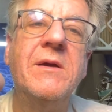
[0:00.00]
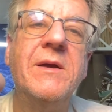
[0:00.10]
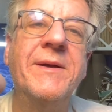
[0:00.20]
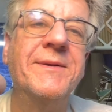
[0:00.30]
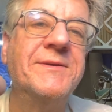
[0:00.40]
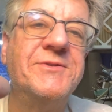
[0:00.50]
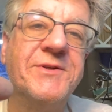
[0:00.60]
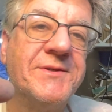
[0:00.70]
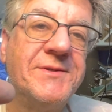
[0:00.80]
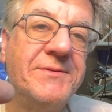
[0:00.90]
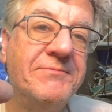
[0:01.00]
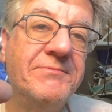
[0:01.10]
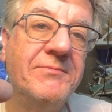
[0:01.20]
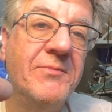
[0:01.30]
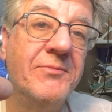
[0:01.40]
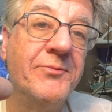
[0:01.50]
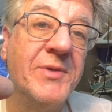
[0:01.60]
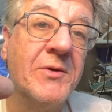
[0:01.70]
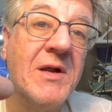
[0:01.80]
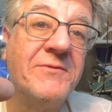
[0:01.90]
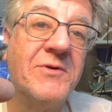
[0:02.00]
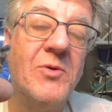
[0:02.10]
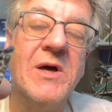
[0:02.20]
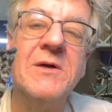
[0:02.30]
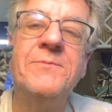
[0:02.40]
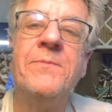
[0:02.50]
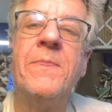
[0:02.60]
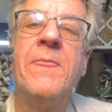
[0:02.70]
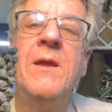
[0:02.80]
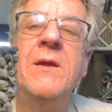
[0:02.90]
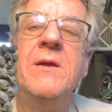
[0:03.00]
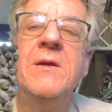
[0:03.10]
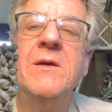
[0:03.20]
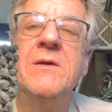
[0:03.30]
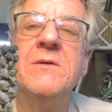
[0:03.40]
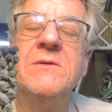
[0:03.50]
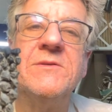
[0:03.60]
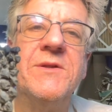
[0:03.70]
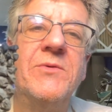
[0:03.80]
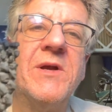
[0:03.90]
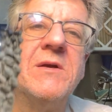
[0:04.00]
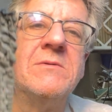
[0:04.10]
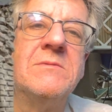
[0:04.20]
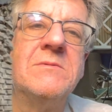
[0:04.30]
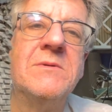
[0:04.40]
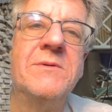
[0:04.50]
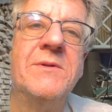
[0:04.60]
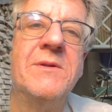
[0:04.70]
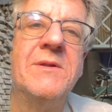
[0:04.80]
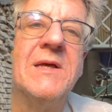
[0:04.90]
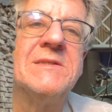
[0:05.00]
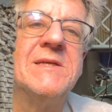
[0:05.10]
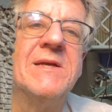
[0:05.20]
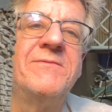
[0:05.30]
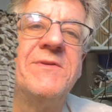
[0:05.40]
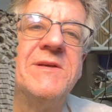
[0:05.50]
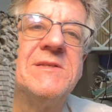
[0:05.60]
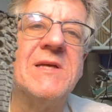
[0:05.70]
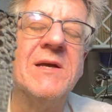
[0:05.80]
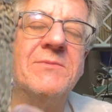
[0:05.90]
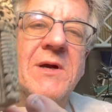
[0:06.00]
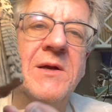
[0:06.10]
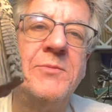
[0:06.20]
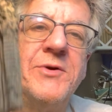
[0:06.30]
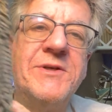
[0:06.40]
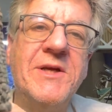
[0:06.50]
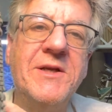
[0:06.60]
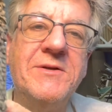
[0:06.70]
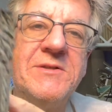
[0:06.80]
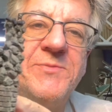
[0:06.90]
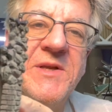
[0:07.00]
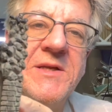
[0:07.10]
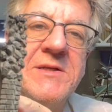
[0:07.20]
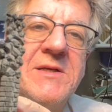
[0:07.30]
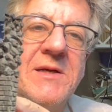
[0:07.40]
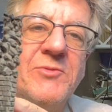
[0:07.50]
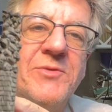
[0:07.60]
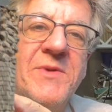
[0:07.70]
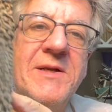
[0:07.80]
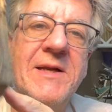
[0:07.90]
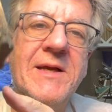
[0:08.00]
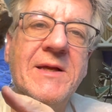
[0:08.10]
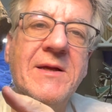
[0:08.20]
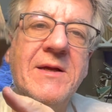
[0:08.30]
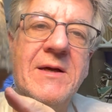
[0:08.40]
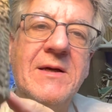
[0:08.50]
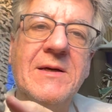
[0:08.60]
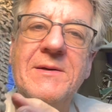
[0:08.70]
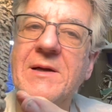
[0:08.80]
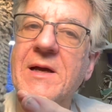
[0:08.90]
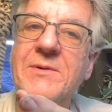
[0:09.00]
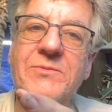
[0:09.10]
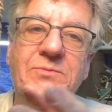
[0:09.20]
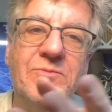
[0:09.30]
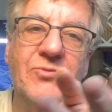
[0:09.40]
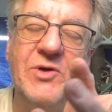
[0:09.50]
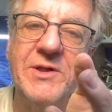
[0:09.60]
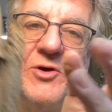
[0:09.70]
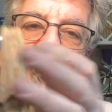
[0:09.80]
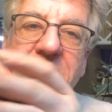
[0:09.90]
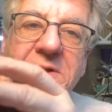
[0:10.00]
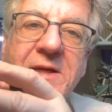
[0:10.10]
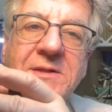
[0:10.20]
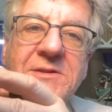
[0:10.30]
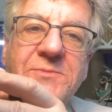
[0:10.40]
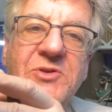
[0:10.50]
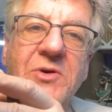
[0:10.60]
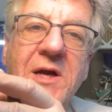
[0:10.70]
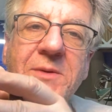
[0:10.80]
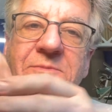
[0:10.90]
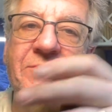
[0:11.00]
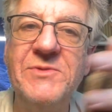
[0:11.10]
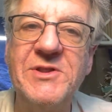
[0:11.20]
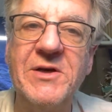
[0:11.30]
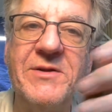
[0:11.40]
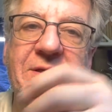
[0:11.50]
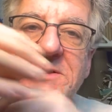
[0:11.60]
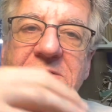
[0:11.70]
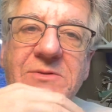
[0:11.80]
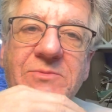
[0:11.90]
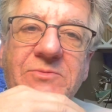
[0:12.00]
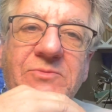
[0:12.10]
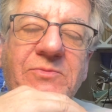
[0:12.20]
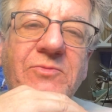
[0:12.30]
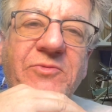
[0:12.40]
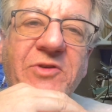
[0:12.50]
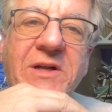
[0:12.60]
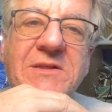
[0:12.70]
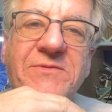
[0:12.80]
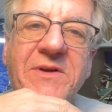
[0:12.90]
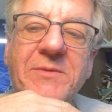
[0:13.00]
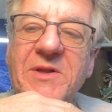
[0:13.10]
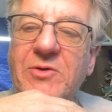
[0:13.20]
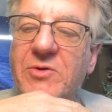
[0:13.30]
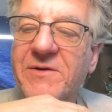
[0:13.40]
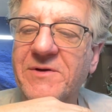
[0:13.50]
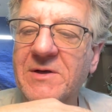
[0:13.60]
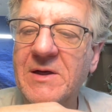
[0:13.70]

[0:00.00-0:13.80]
and has just been around for a while. So there we go. That's the end for this. I appreciate you spending time with me today. I really hope you'll like and subscribe, share this, friends, family, whoever,